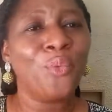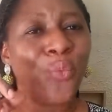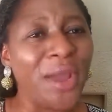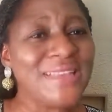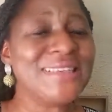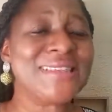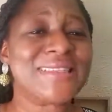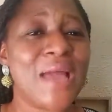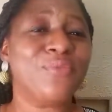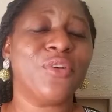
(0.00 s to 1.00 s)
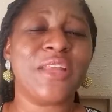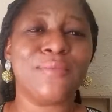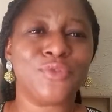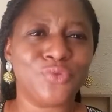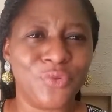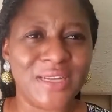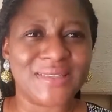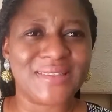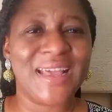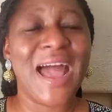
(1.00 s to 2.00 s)
When it's time for them to
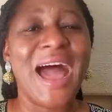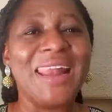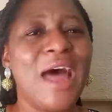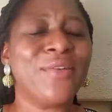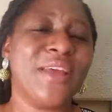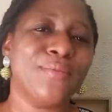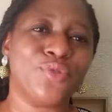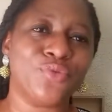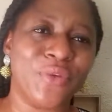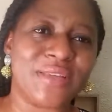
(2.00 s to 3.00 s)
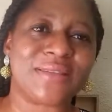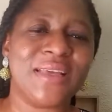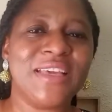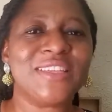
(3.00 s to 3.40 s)
rest, allow them to rest.